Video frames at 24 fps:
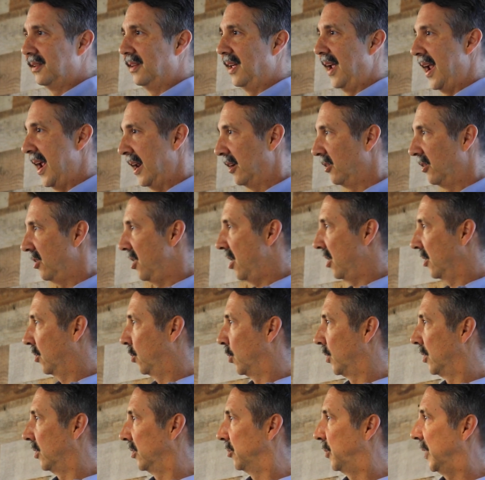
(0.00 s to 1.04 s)
the analog
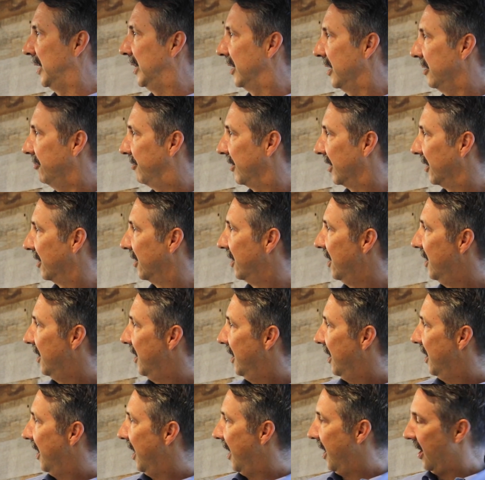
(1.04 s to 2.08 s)
world we live
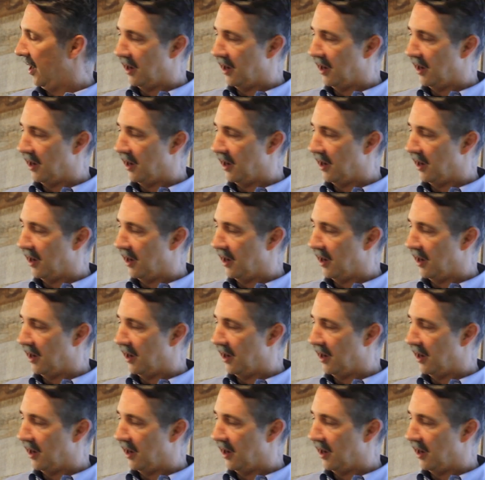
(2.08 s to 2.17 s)
in.